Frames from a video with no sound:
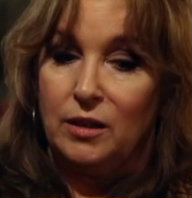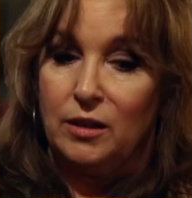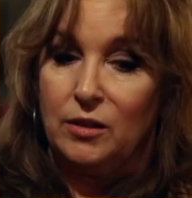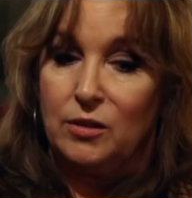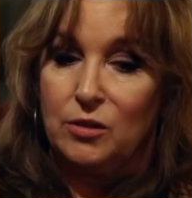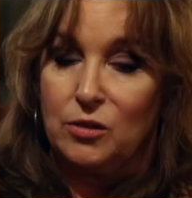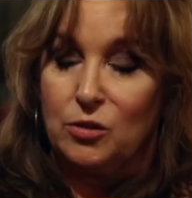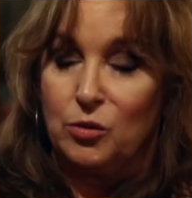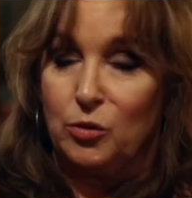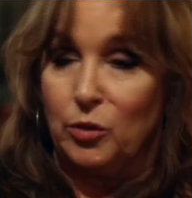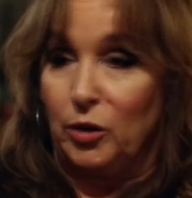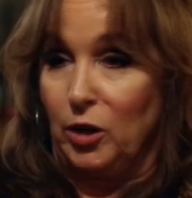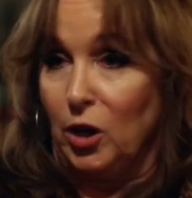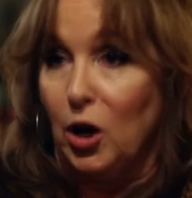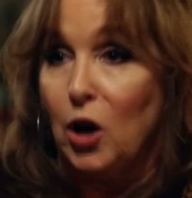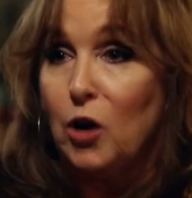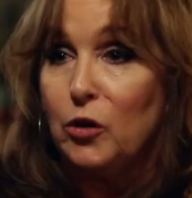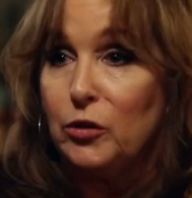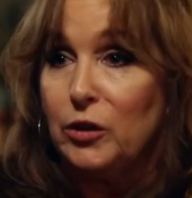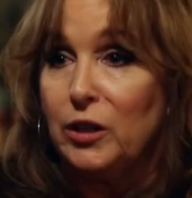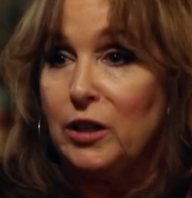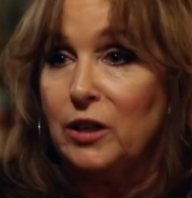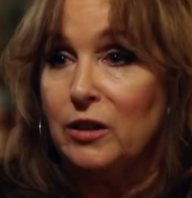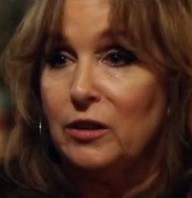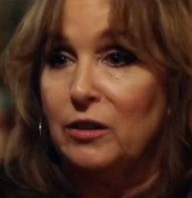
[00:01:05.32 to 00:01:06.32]
It's
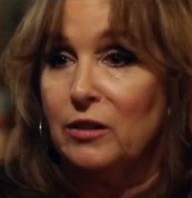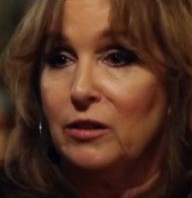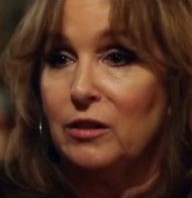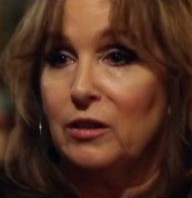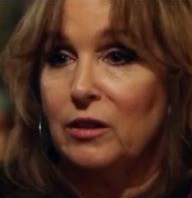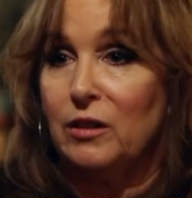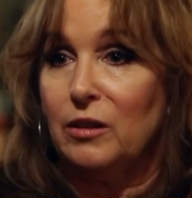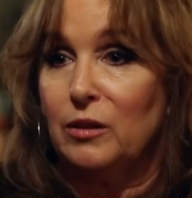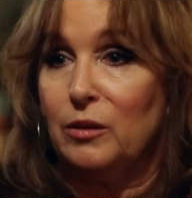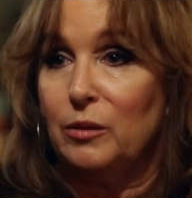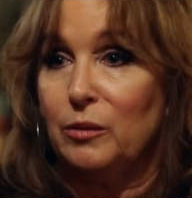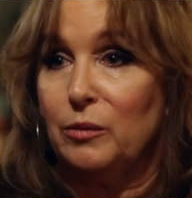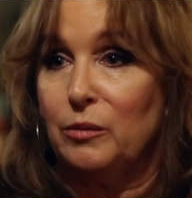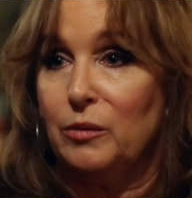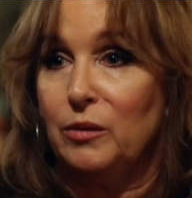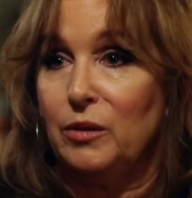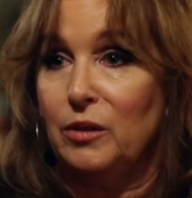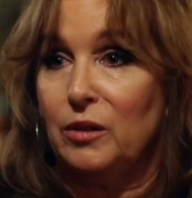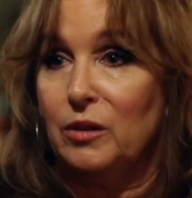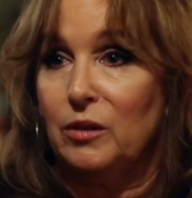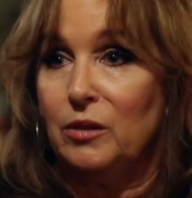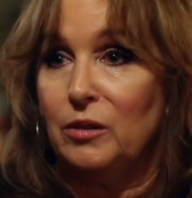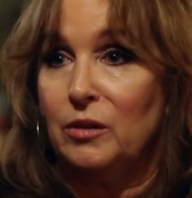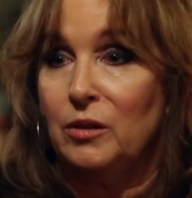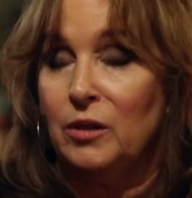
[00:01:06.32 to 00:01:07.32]
draconian.
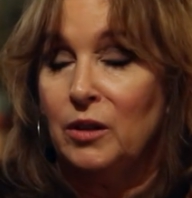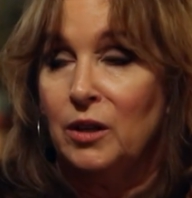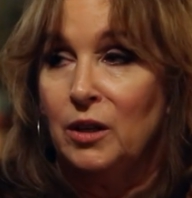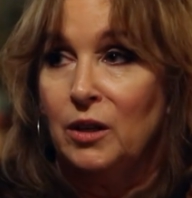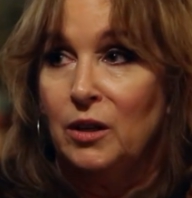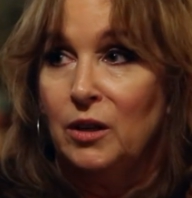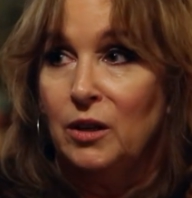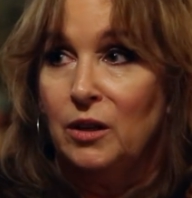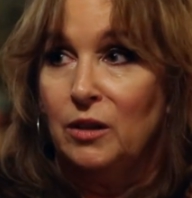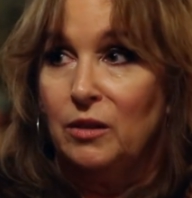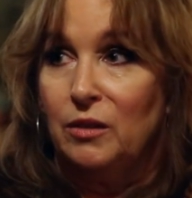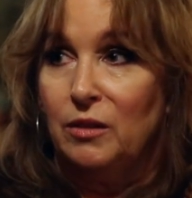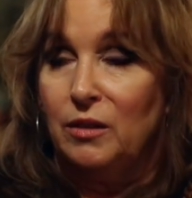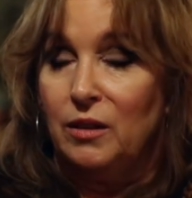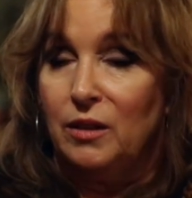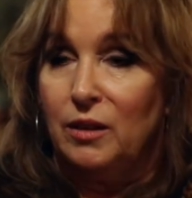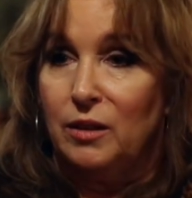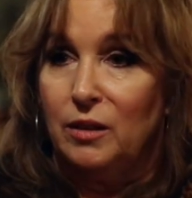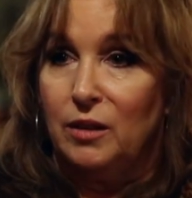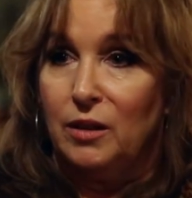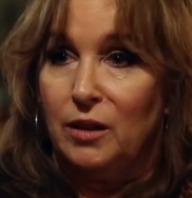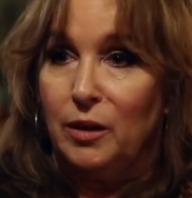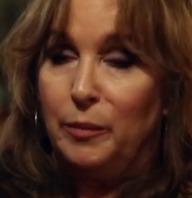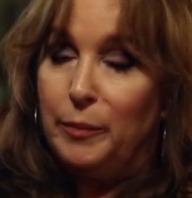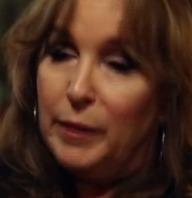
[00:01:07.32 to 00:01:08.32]
The
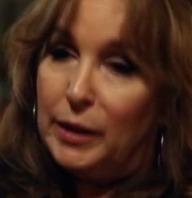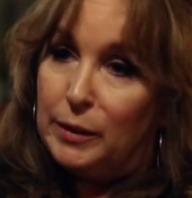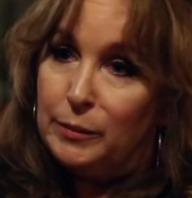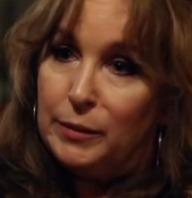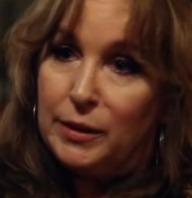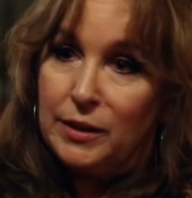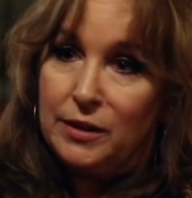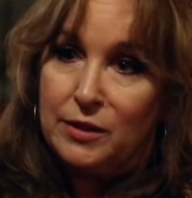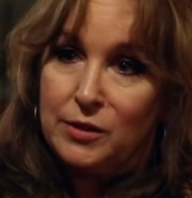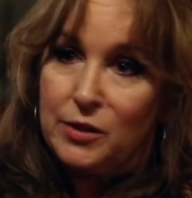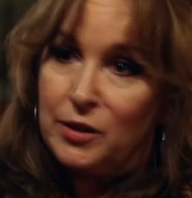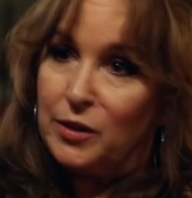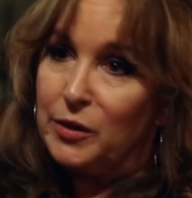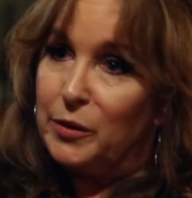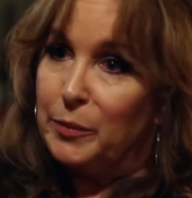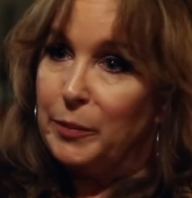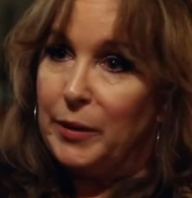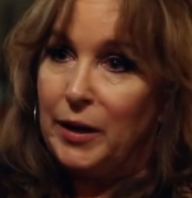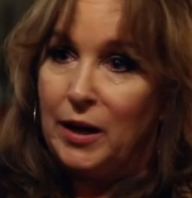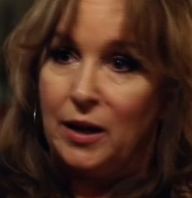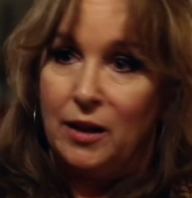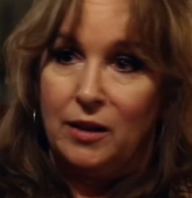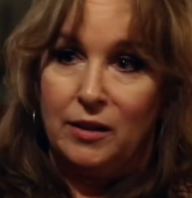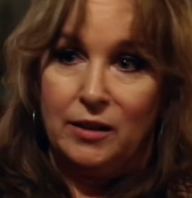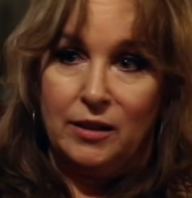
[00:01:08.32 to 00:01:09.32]
amendment that's on the
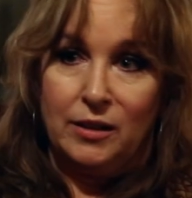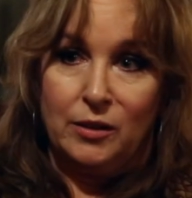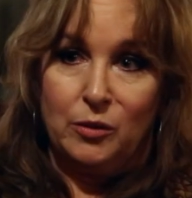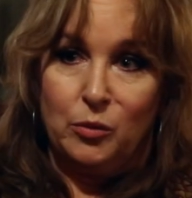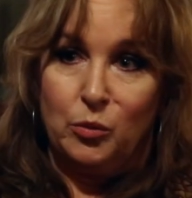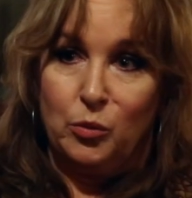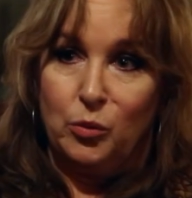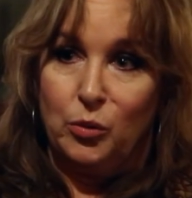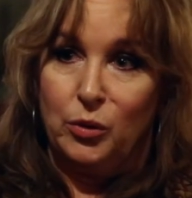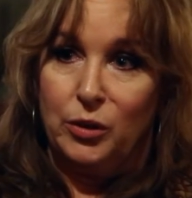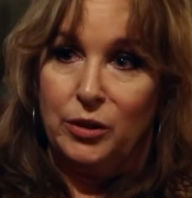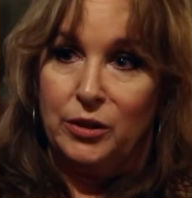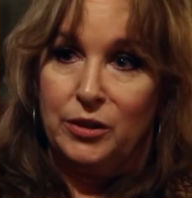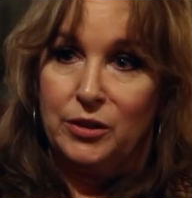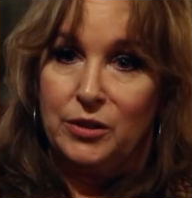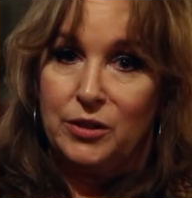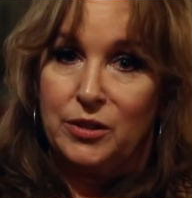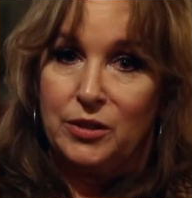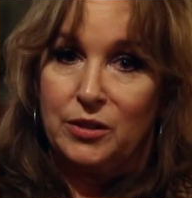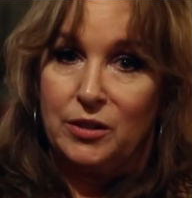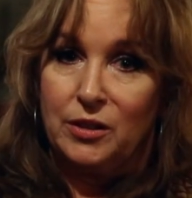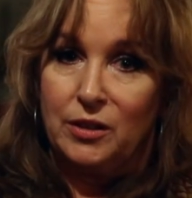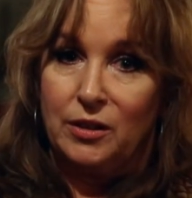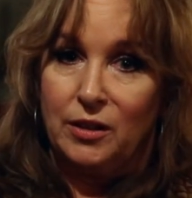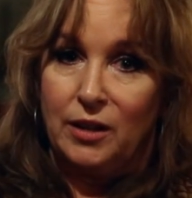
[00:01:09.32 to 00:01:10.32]
ballot would
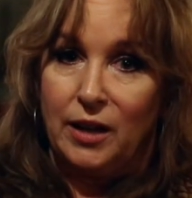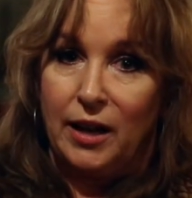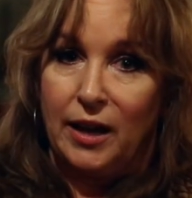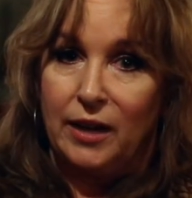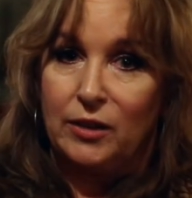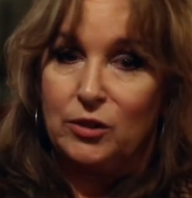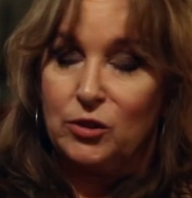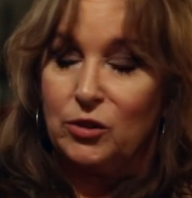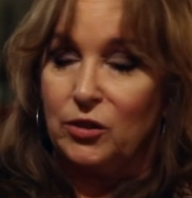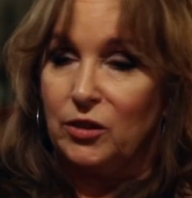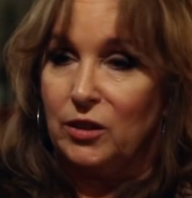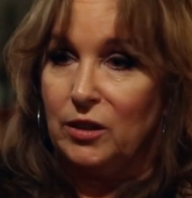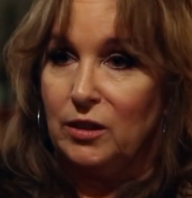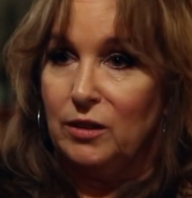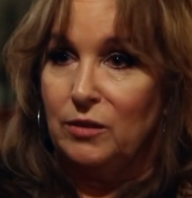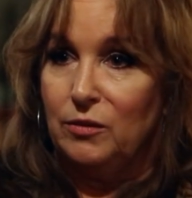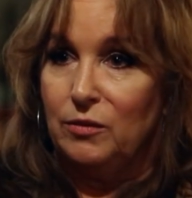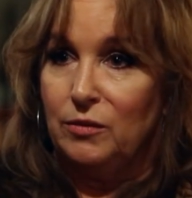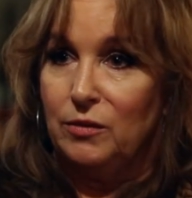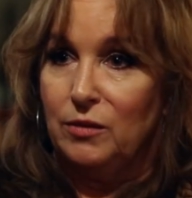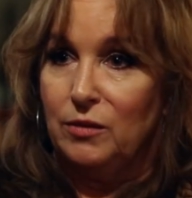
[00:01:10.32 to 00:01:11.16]
actually